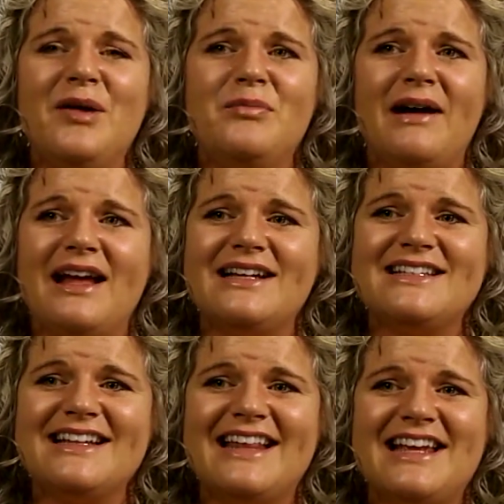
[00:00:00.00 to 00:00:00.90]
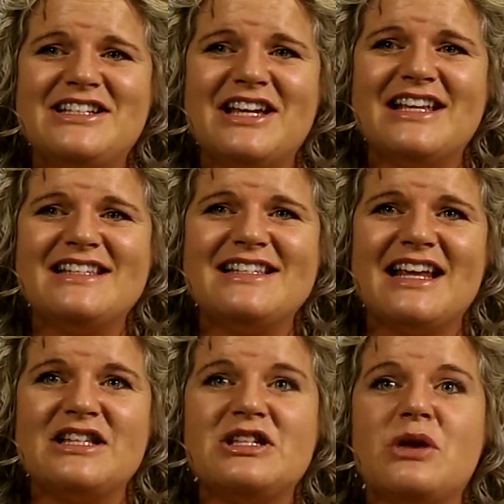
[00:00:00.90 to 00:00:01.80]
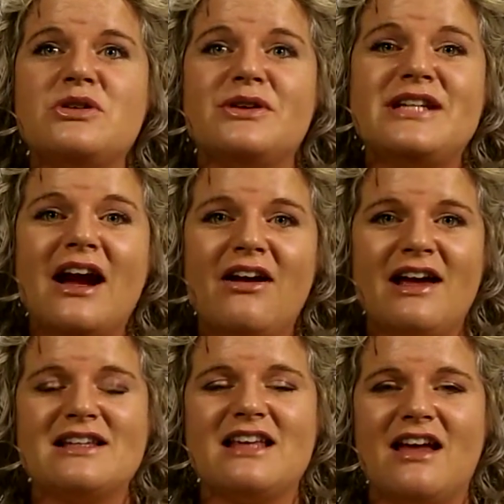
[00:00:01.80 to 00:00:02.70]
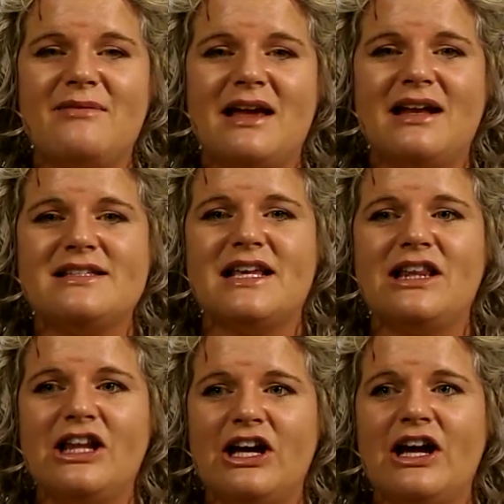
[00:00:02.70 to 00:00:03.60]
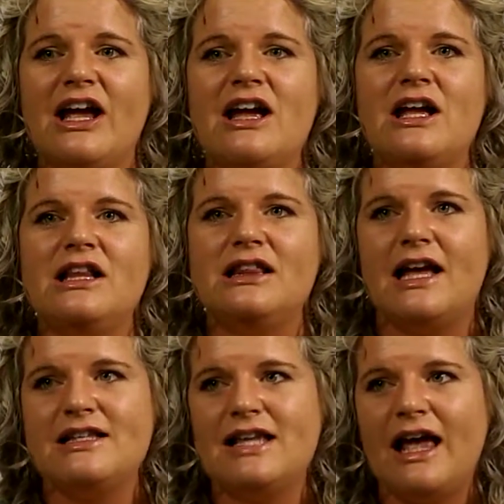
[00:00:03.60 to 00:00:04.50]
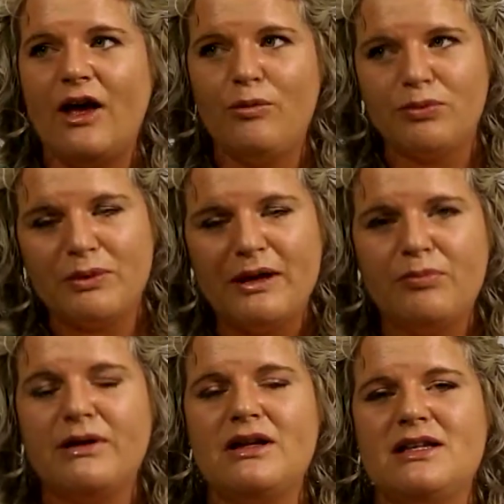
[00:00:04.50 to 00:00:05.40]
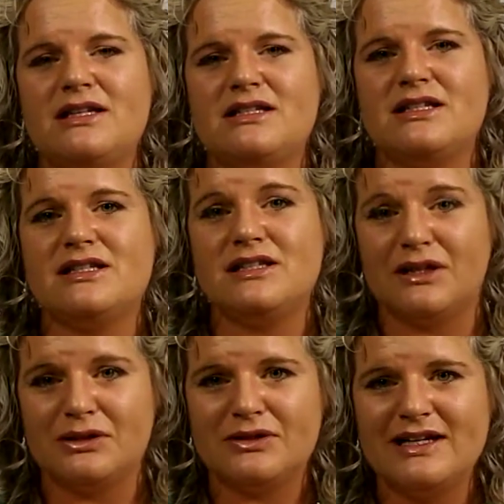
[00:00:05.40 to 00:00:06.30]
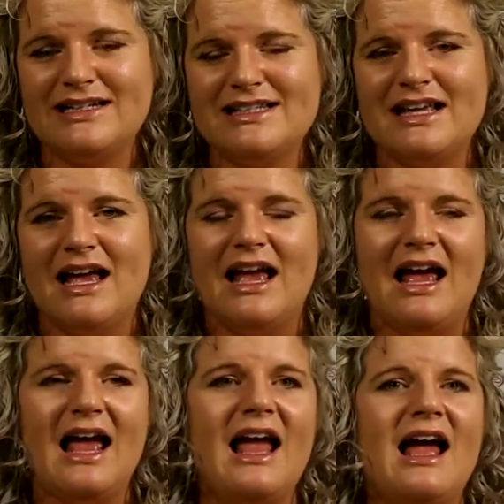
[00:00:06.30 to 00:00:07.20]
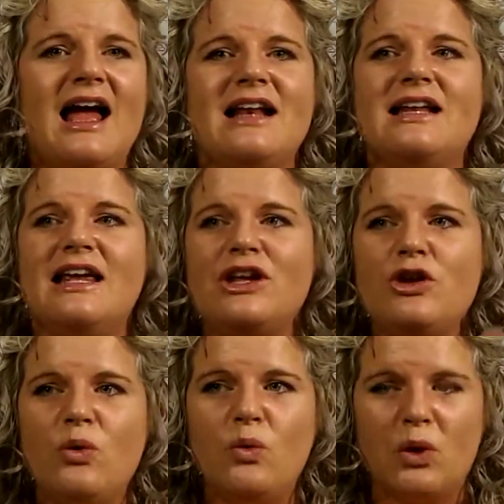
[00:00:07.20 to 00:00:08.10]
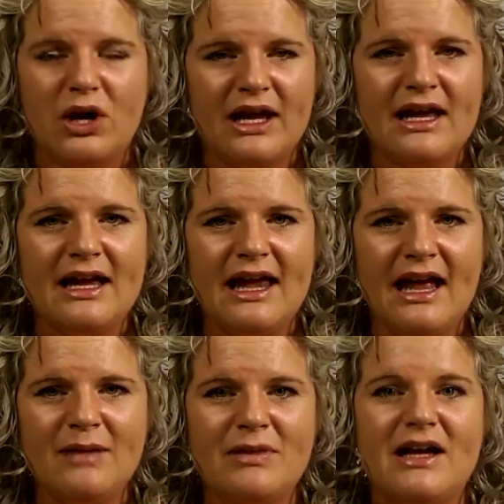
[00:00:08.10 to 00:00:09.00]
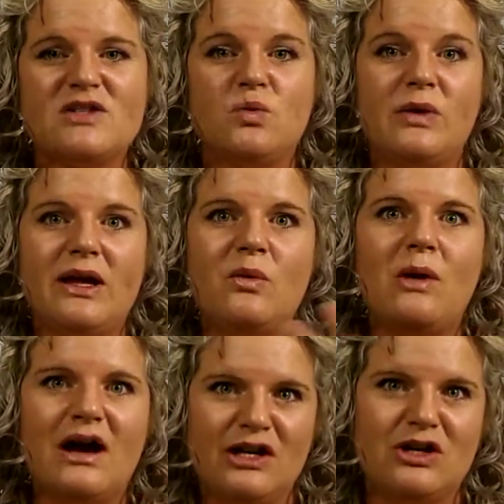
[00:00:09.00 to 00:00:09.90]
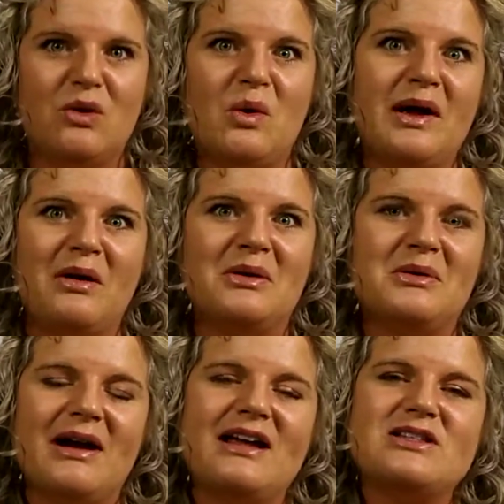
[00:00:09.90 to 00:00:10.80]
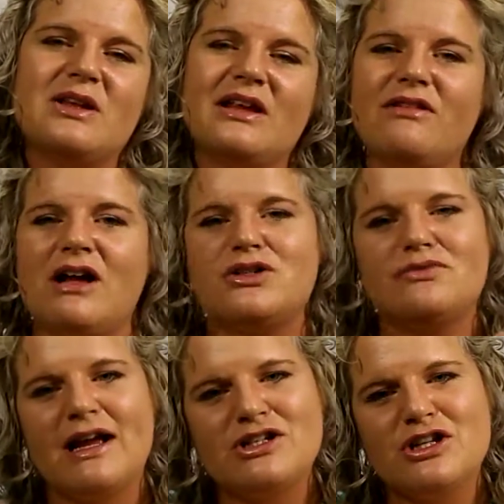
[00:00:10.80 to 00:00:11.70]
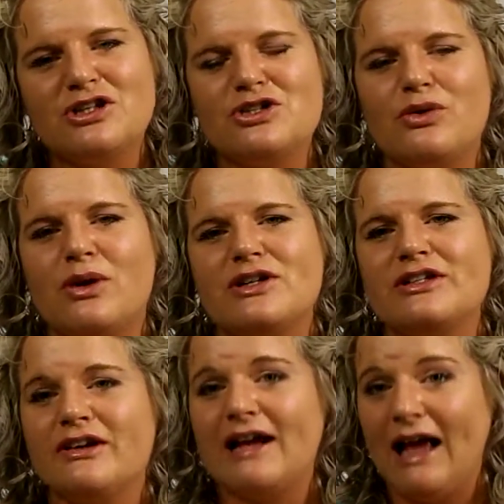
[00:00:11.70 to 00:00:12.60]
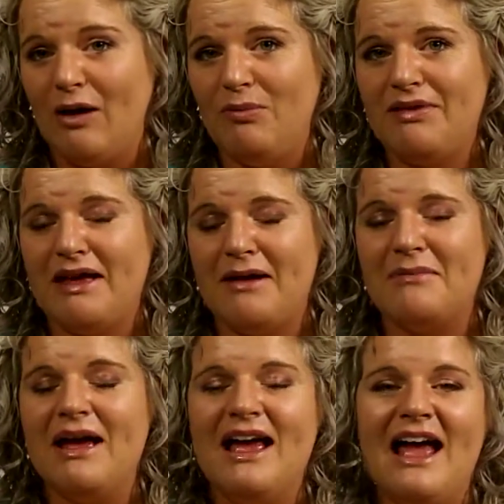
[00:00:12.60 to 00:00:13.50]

But they just, and so doTERRA has come in and said, look, let's help rebuild these distilleries and get you working again because we want your oil, right? So they've gone direct to the source. They're going to help them.